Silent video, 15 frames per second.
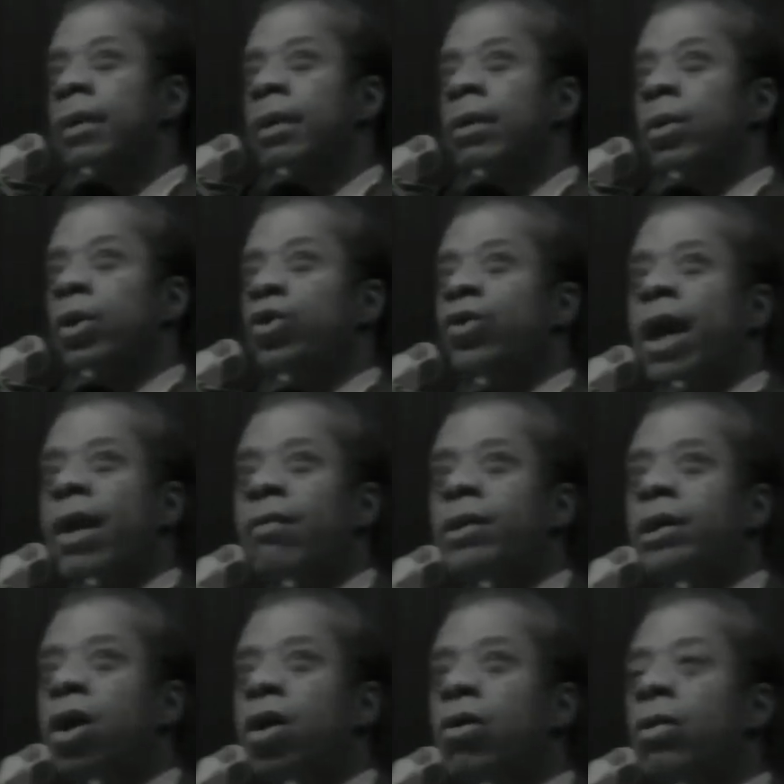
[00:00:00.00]
When you try to
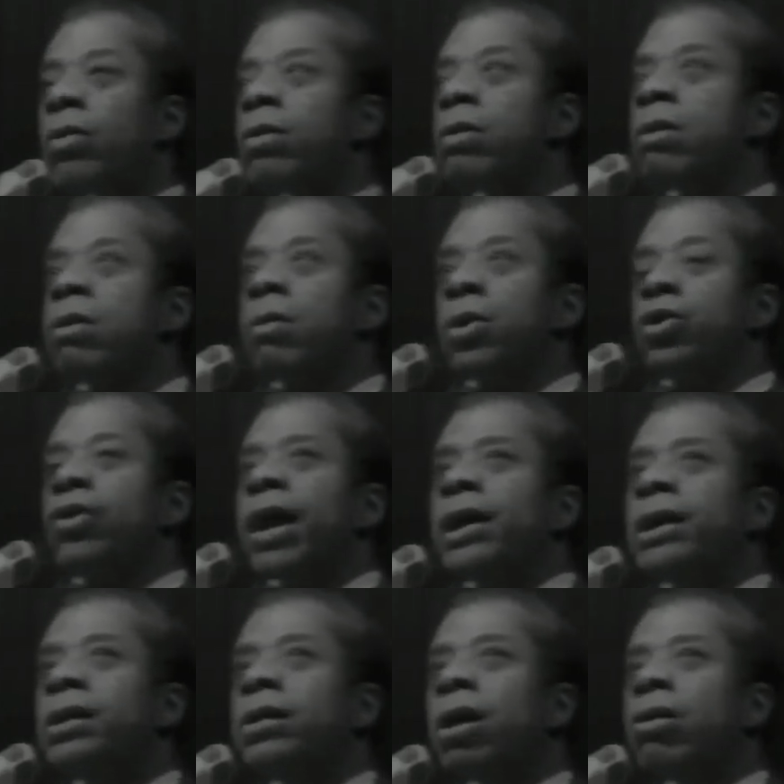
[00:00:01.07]
slaughter
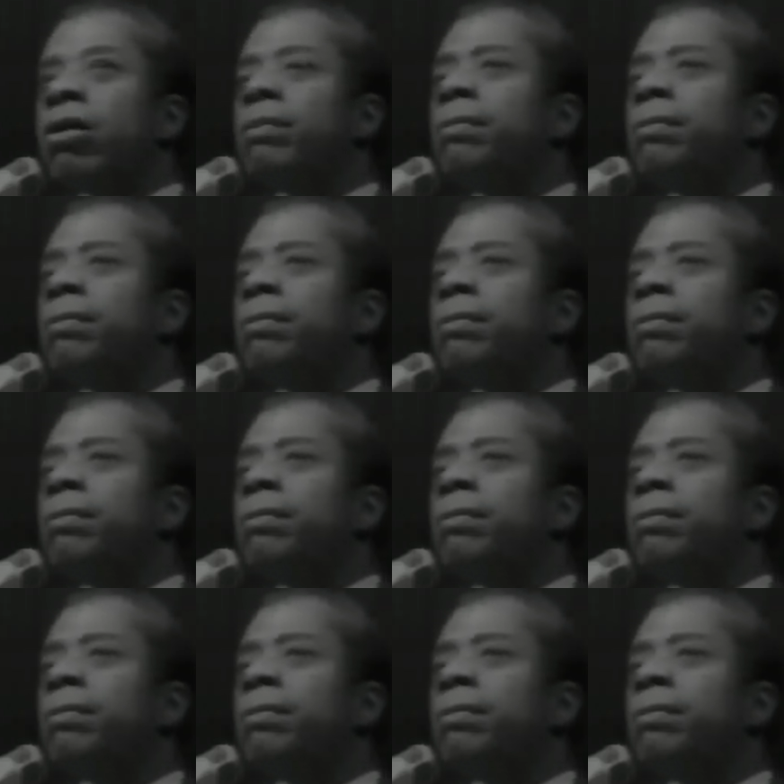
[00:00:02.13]
a